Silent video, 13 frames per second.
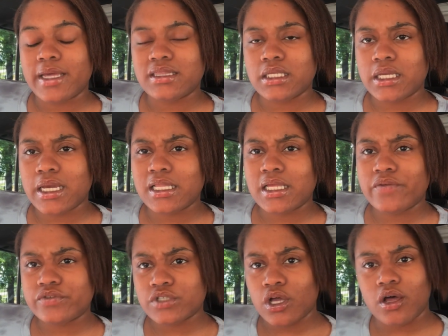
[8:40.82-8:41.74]
think I
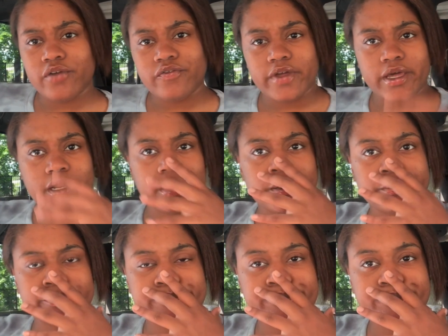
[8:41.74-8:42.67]
left off at
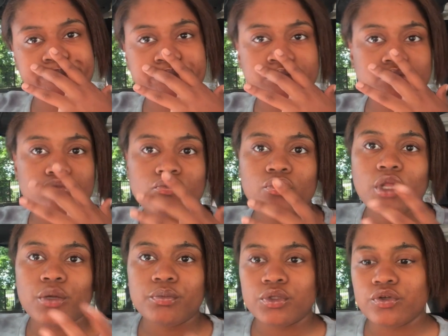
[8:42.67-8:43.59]

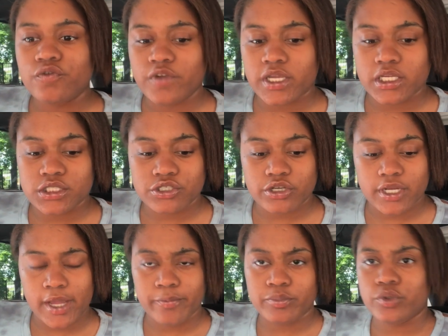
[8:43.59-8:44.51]
blue face. You're
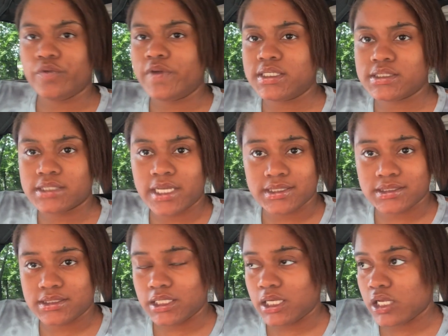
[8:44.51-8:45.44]
gonna have blue face
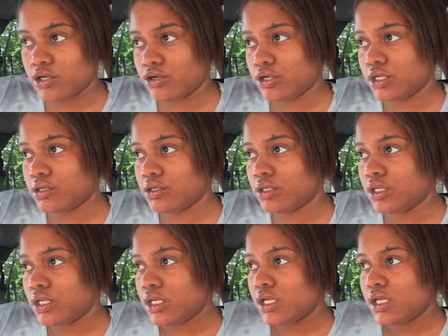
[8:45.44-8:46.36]
testing. You're gonna,
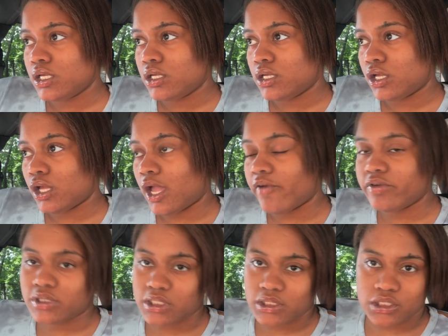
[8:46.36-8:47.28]

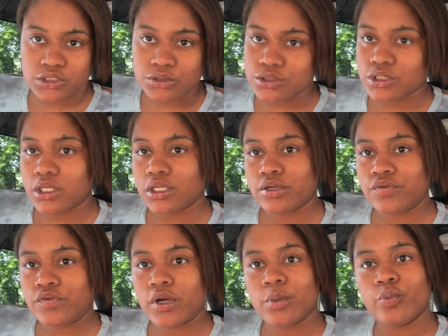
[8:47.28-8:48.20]
everything that you studied
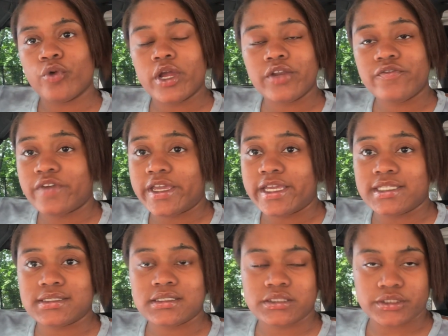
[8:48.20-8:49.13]
from red
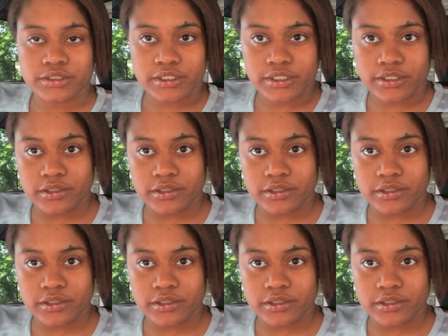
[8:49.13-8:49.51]
phase to